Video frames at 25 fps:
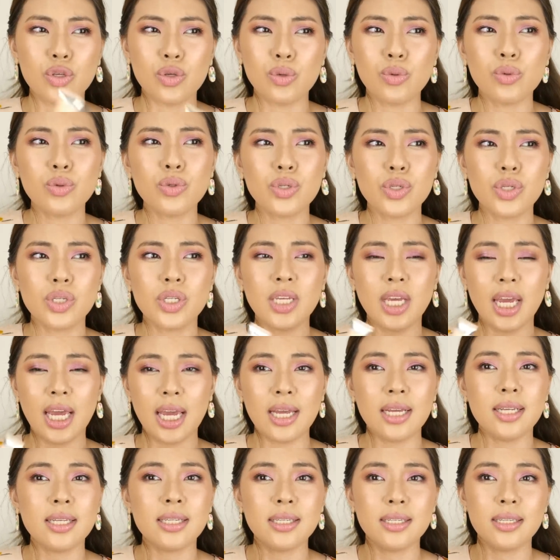use
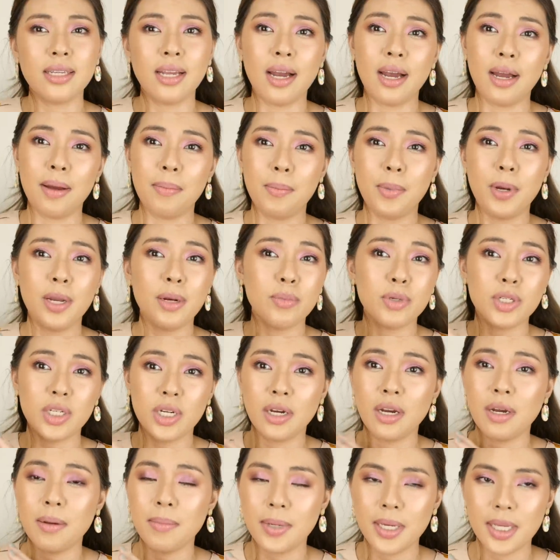case na pwede mo
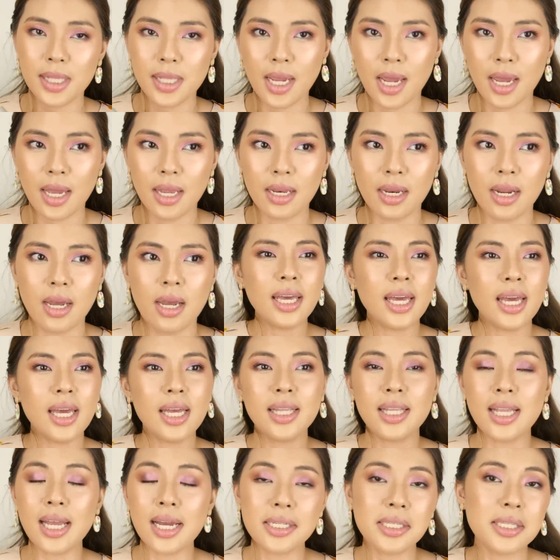siyang gamitin,
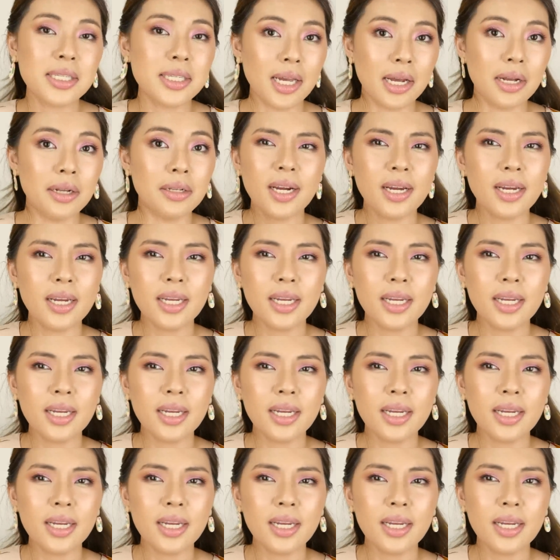it excels.